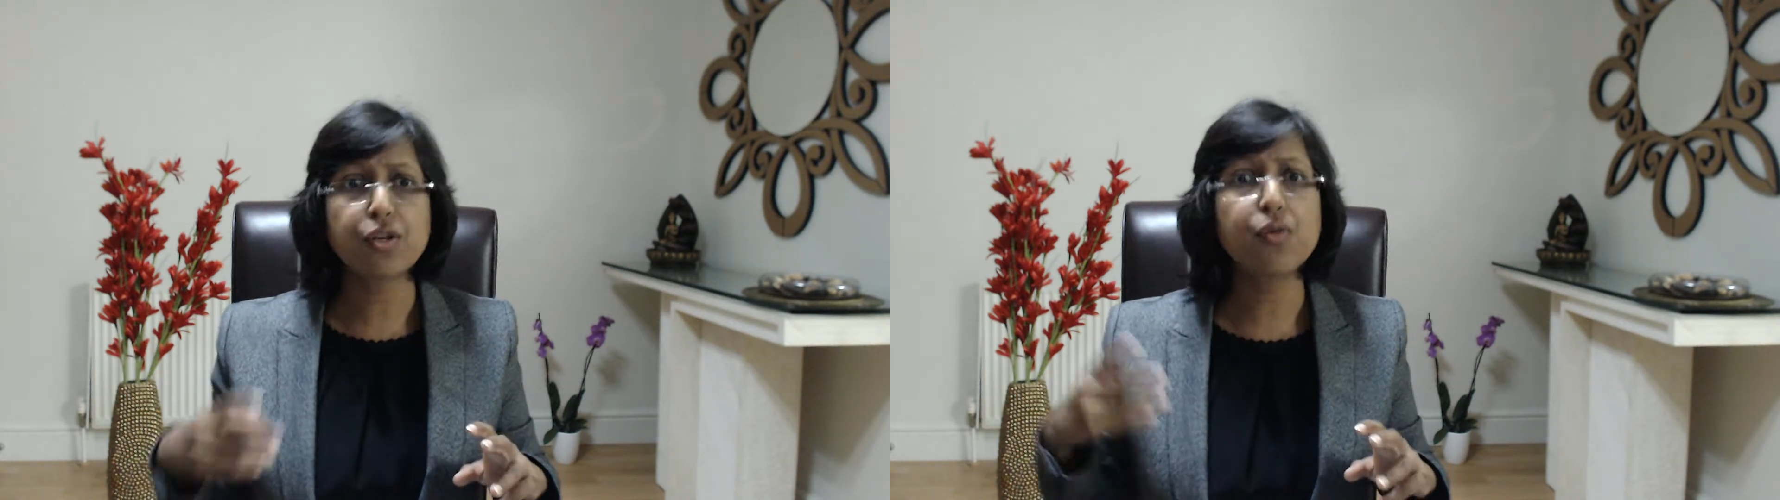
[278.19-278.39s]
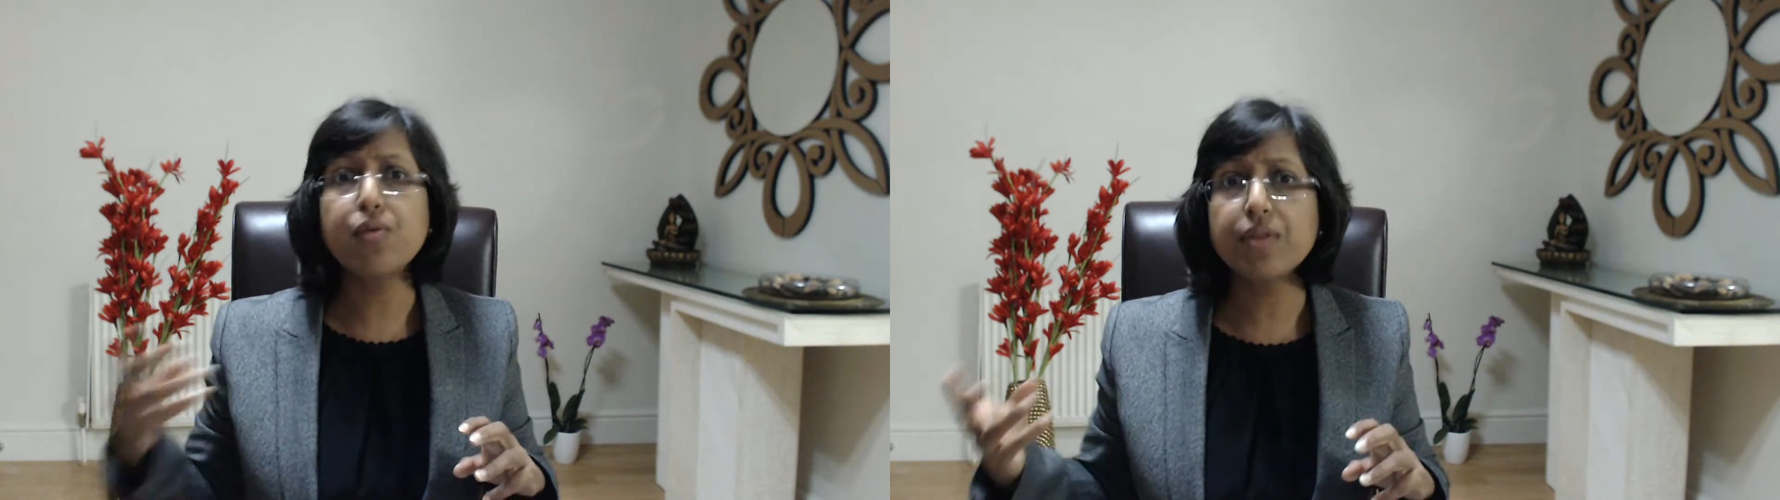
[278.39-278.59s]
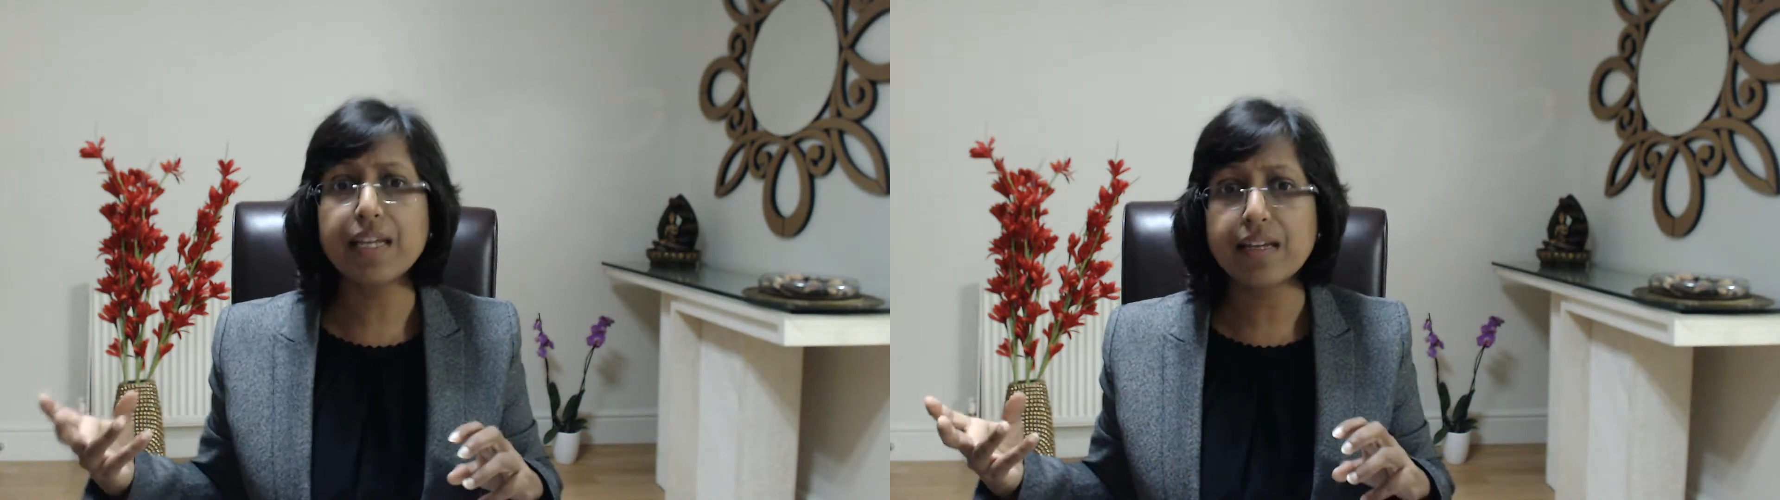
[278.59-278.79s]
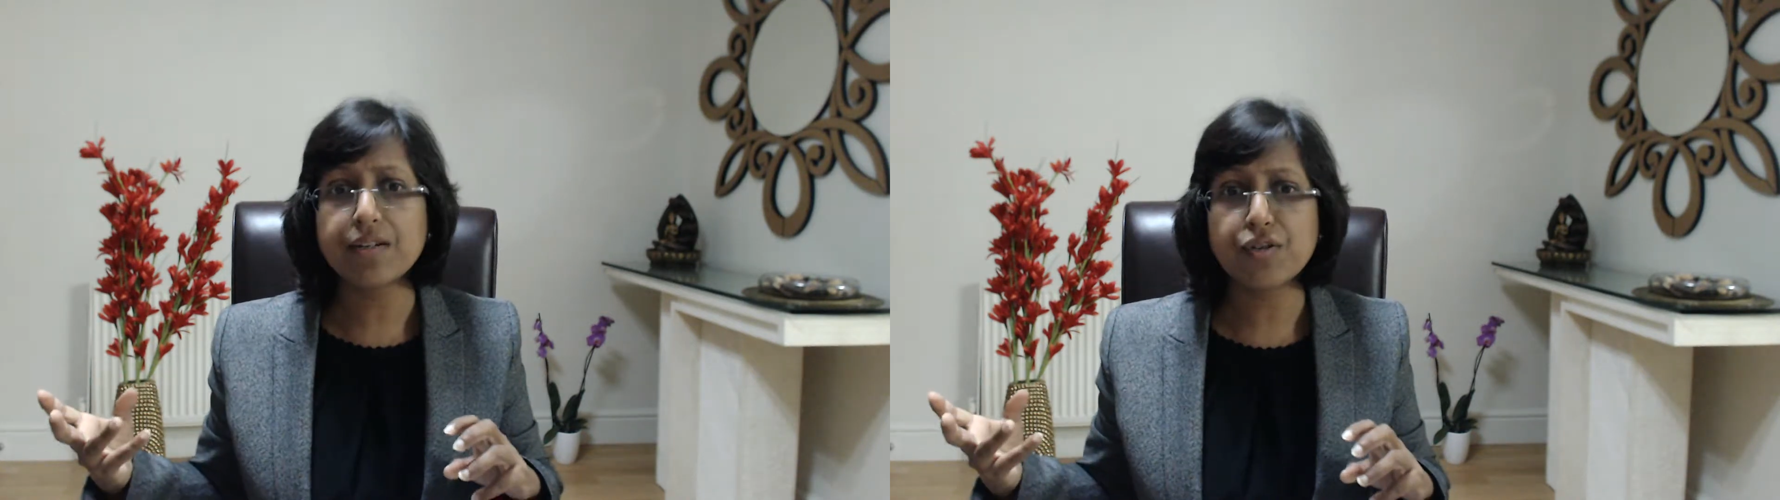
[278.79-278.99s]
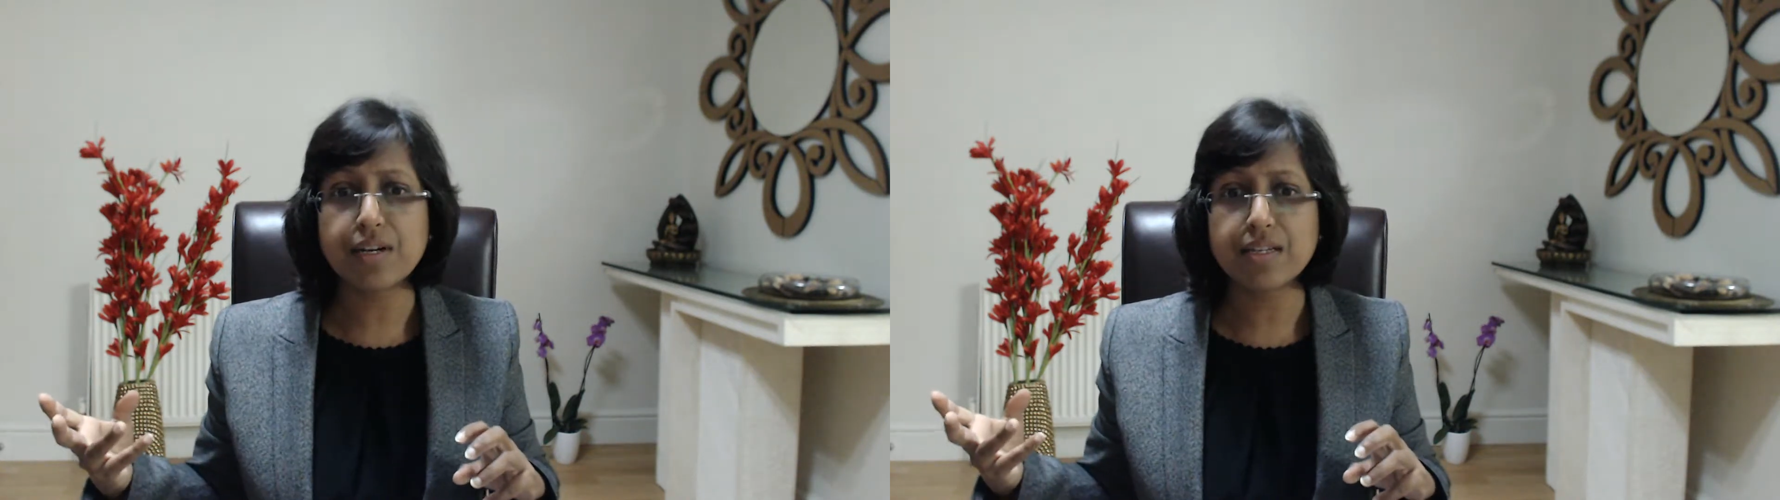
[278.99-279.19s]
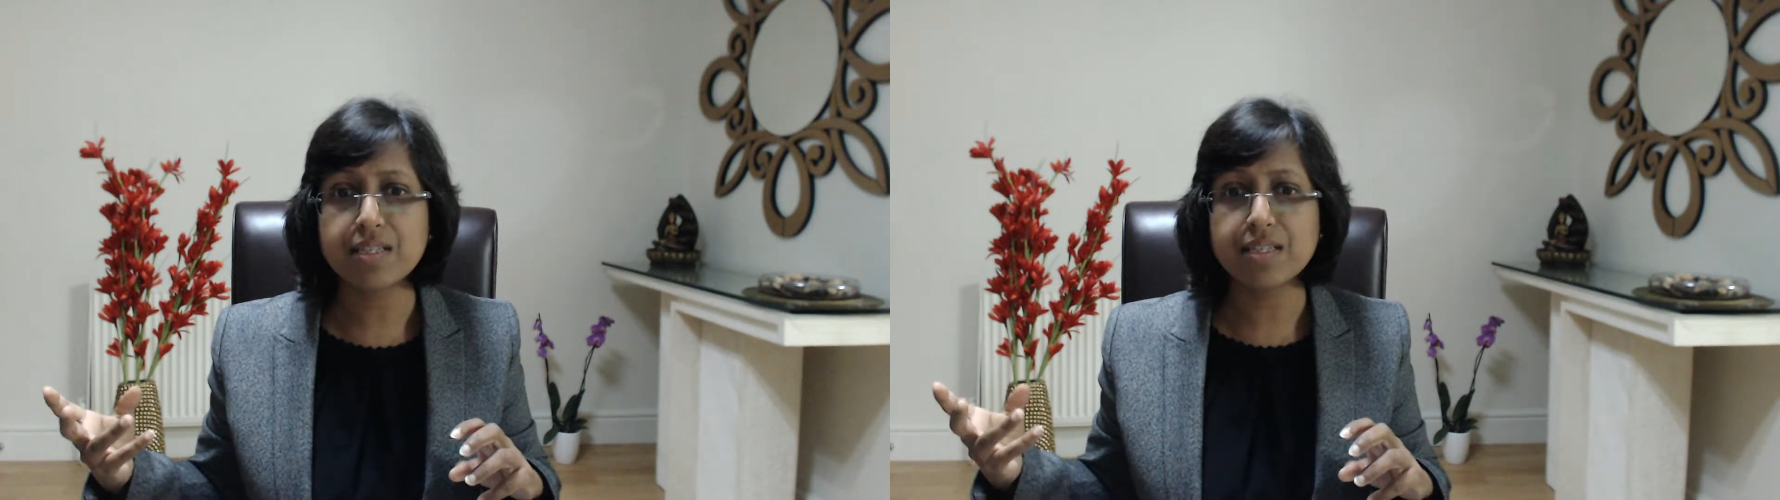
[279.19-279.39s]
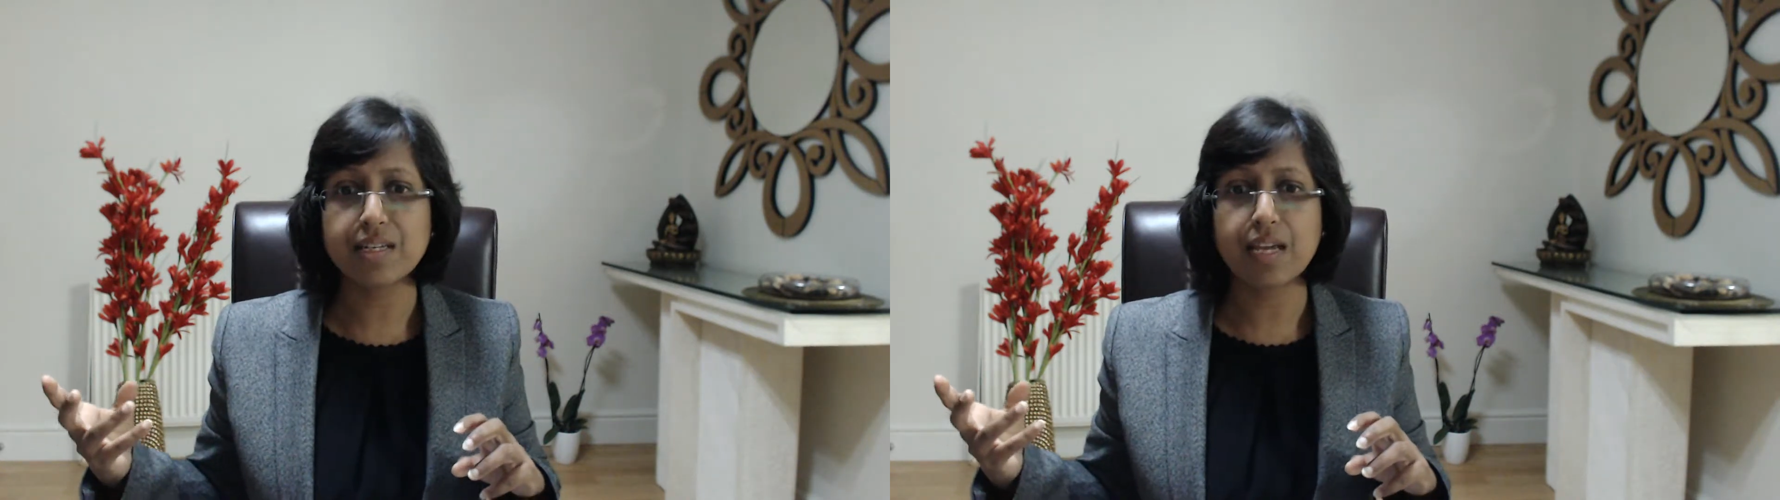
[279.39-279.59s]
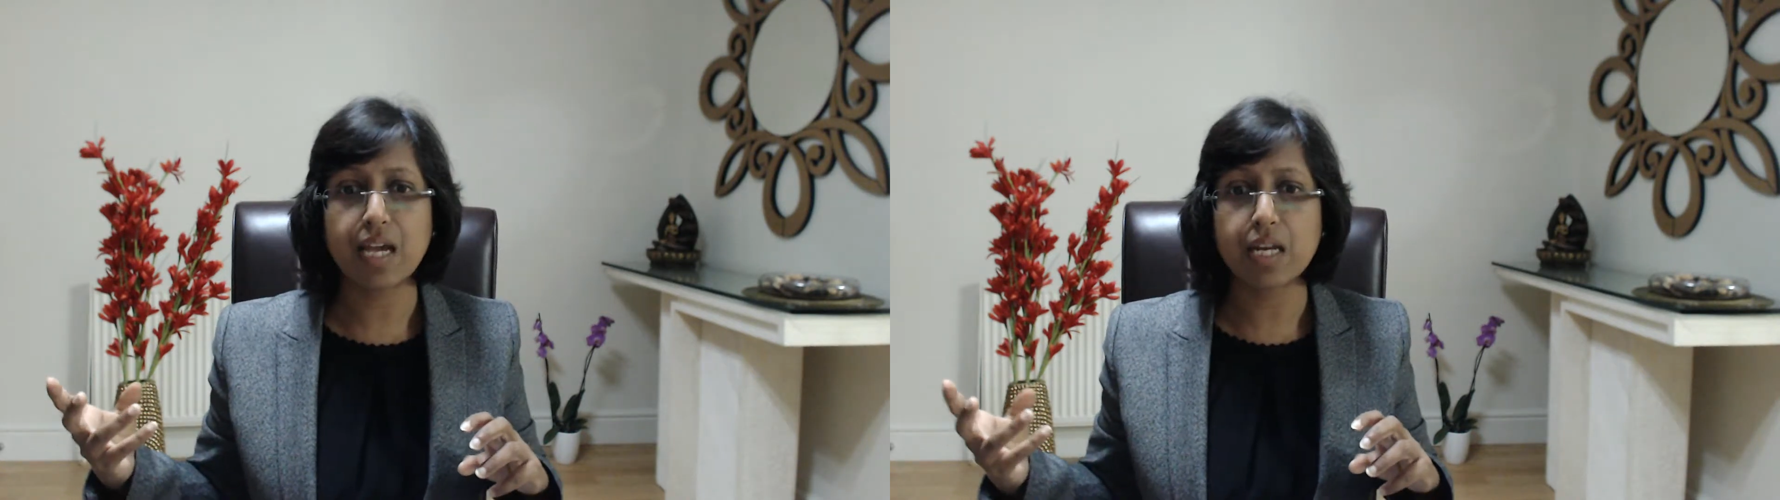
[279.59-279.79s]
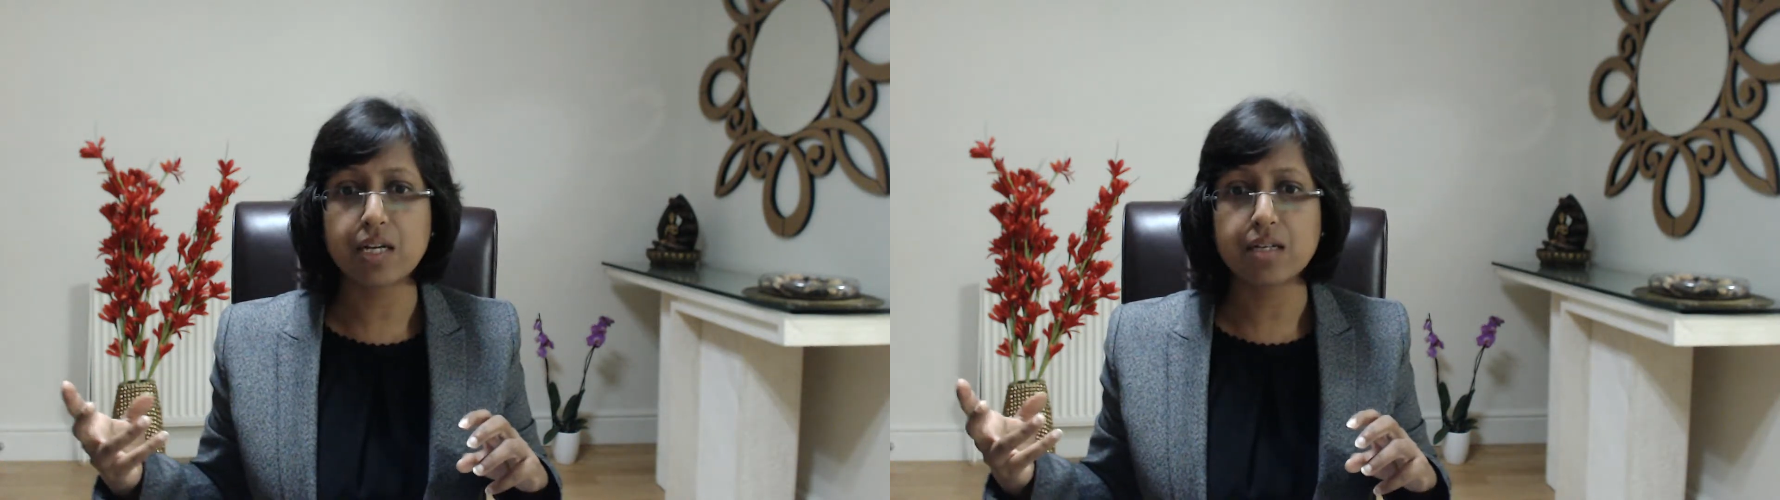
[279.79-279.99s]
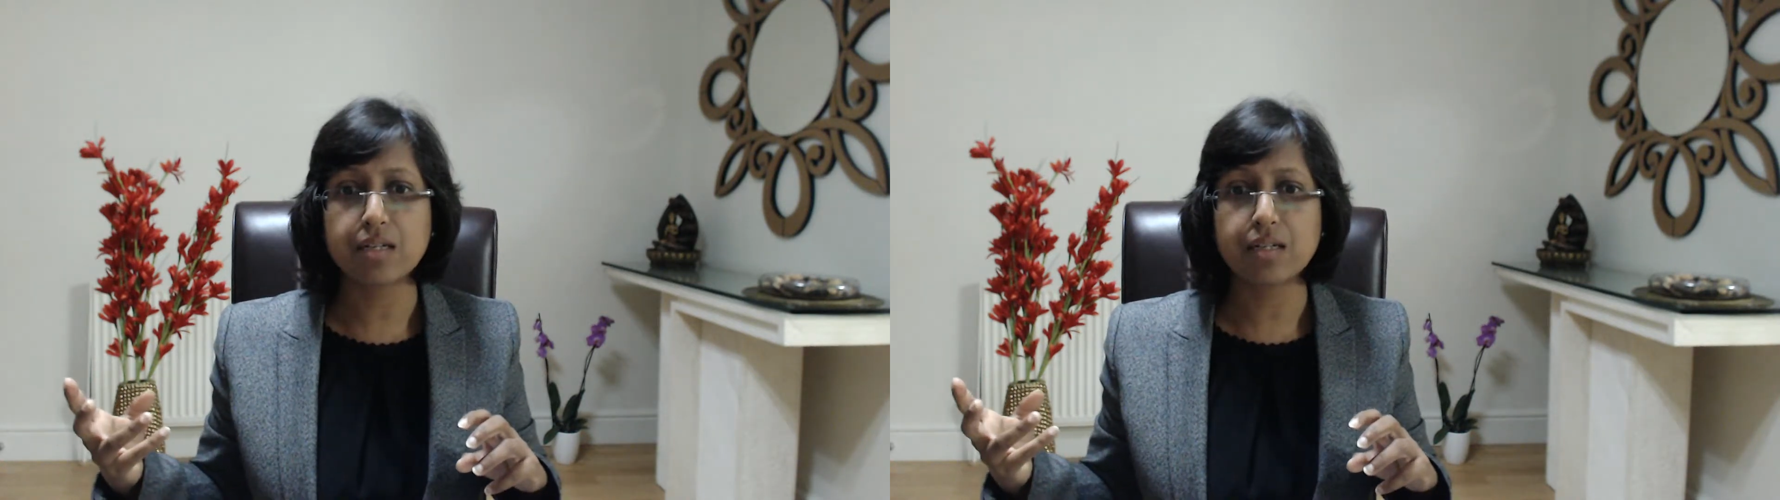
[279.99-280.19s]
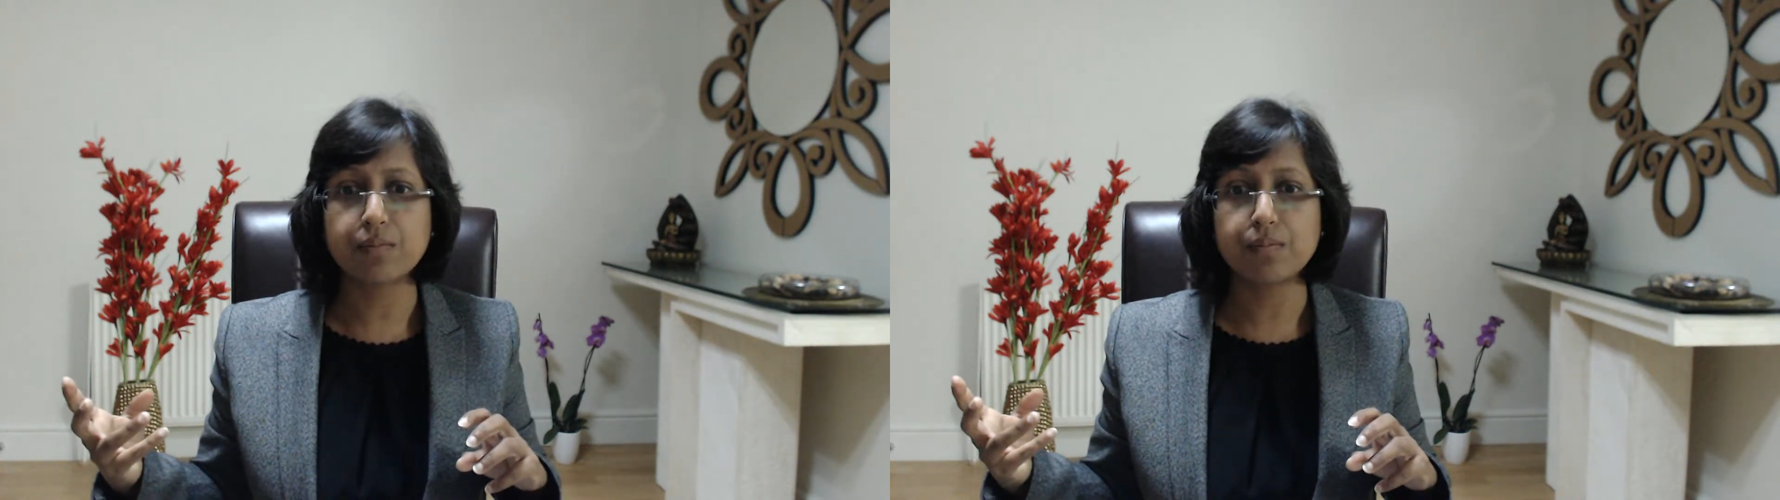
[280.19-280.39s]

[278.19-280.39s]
who they can trust, and uh,